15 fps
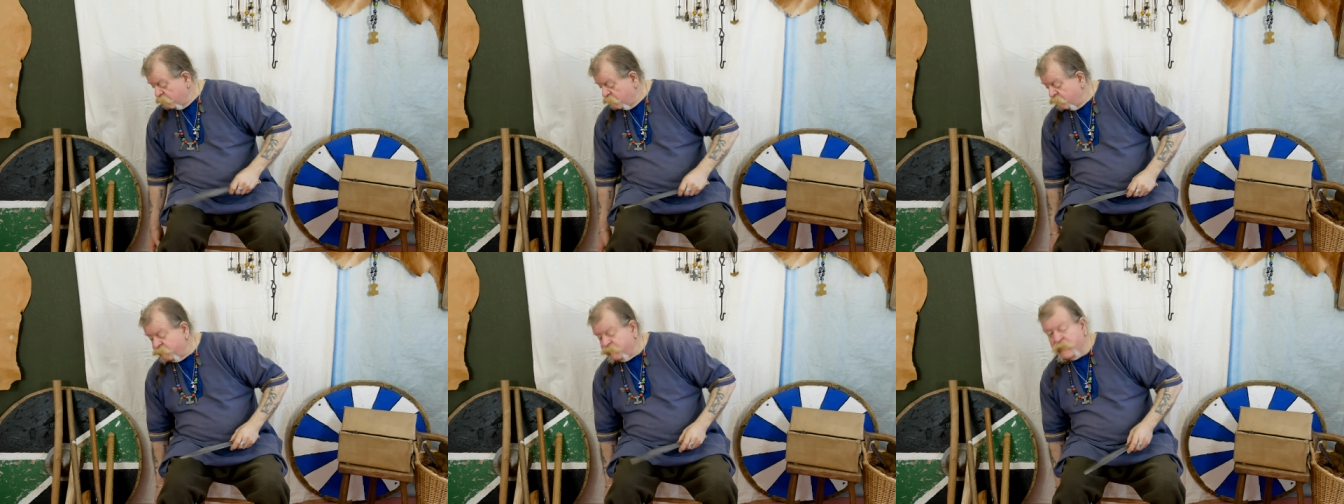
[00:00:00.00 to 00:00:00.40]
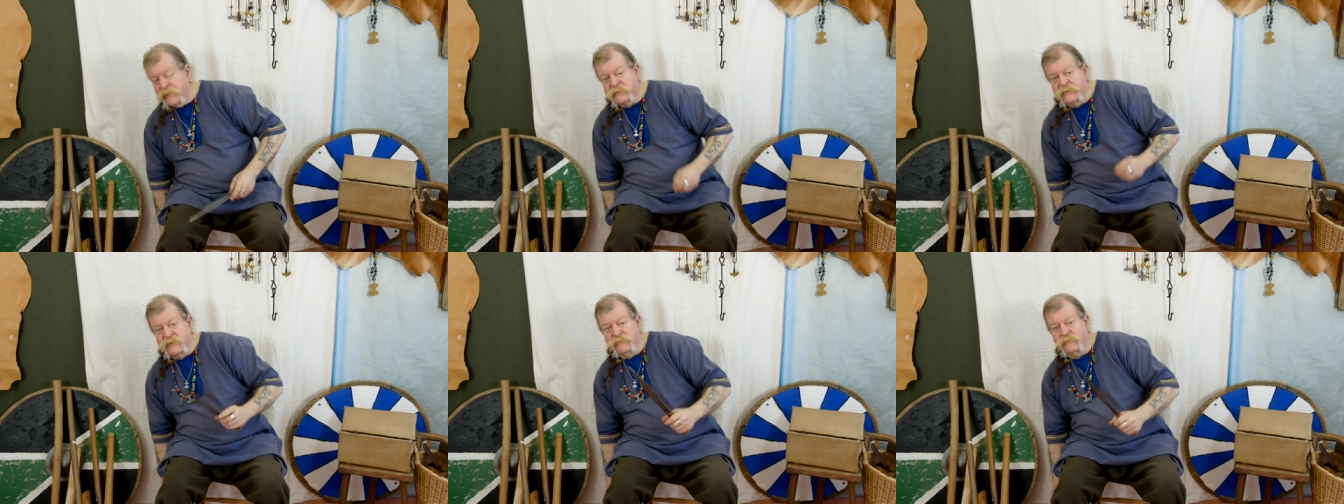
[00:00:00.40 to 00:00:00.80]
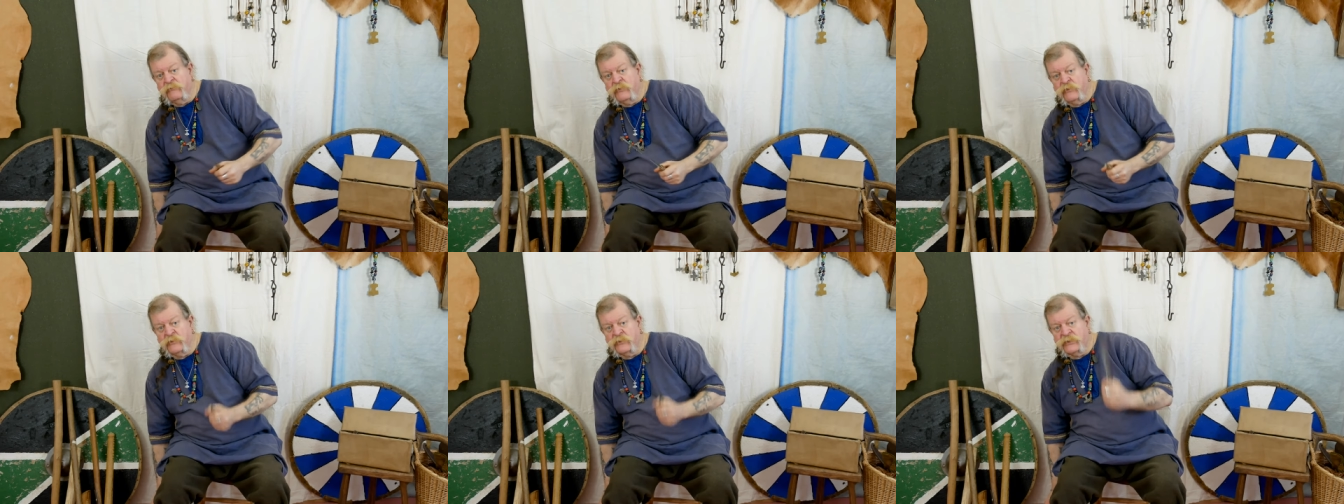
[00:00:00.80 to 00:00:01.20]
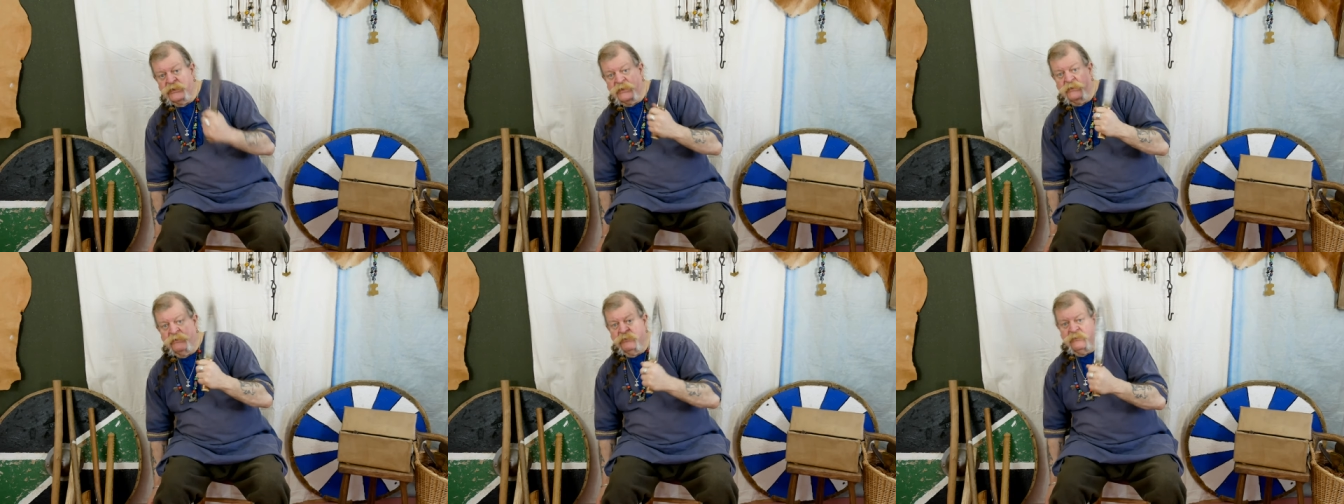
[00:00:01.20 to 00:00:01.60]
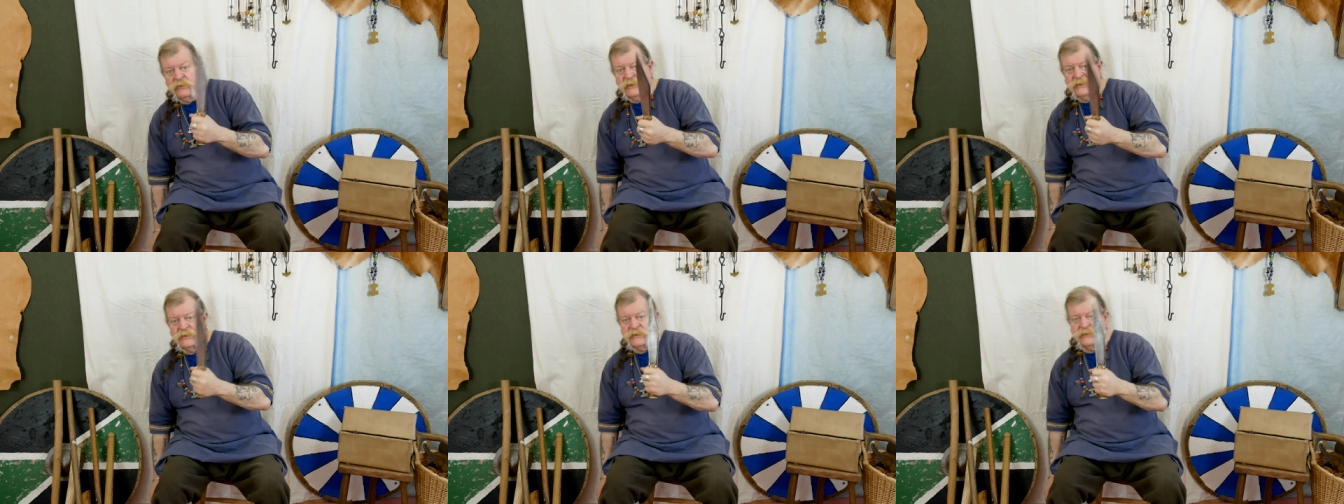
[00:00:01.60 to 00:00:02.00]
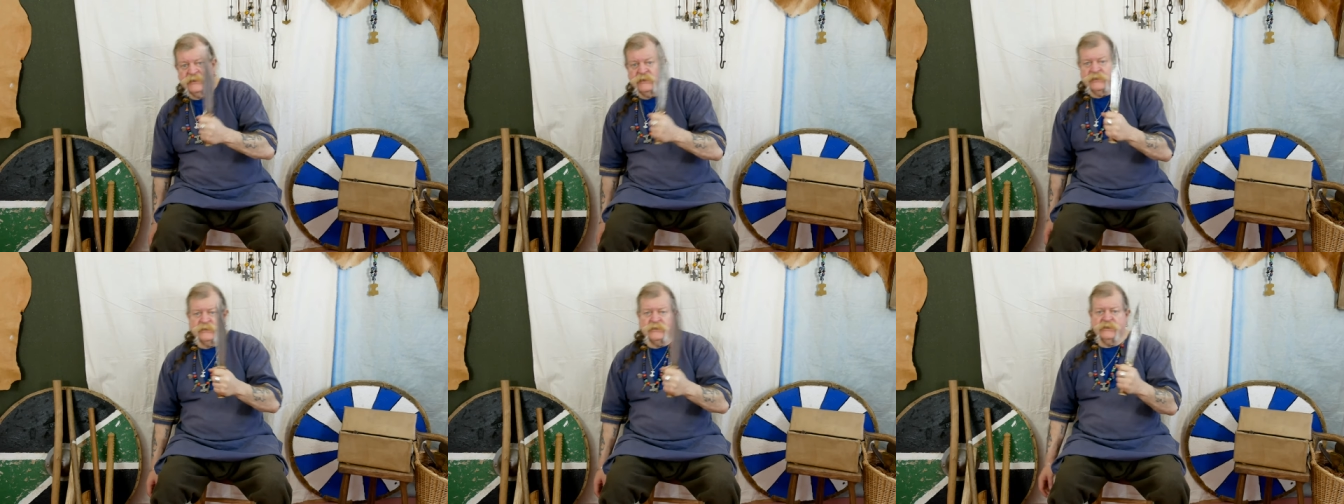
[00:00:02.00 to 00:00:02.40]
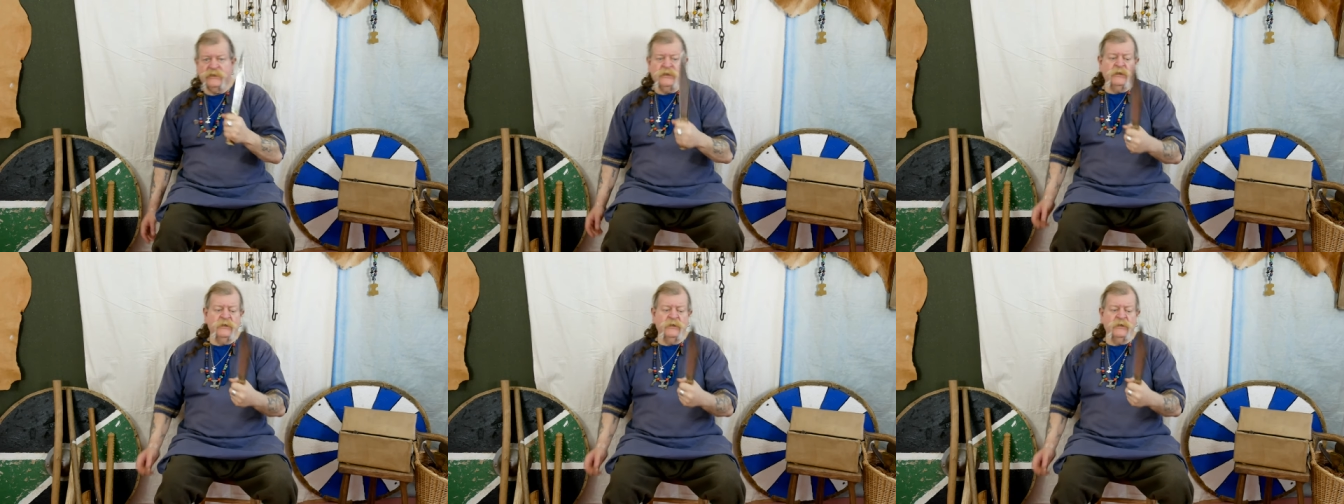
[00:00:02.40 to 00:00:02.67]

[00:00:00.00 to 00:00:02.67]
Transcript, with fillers: In fact, even more so is this.